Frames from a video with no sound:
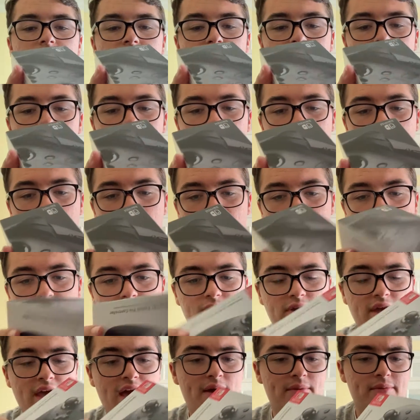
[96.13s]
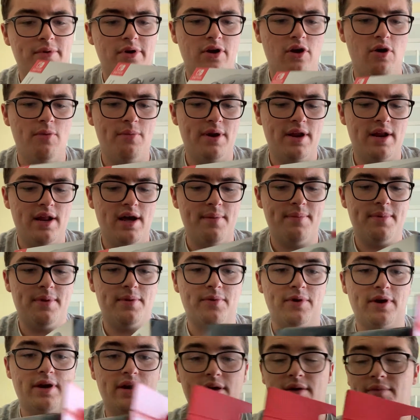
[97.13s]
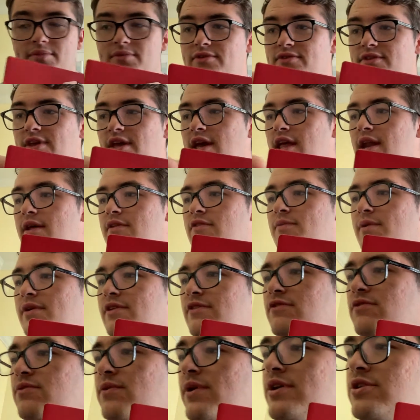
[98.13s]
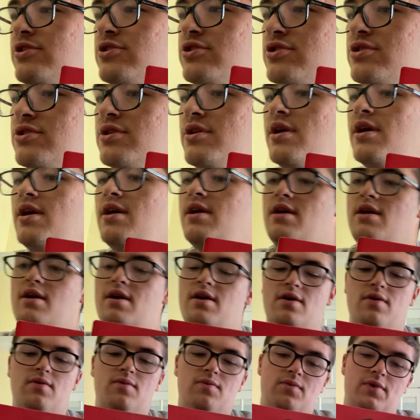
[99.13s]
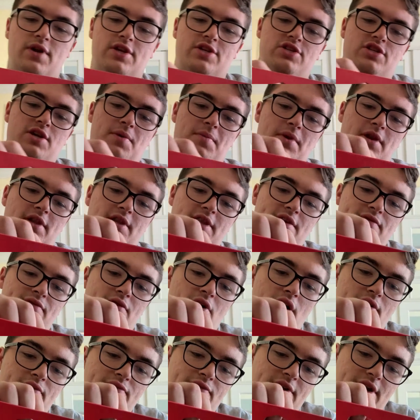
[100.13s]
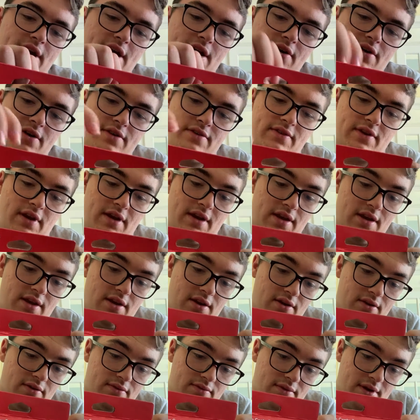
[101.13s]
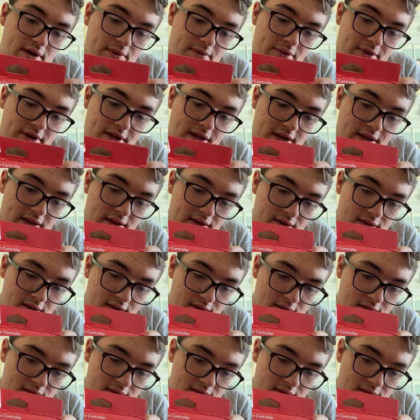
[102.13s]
So yeah, we're gonna open it up and we're gonna sync it up to my Switch, which I'm gonna leave off for now because I won't need it.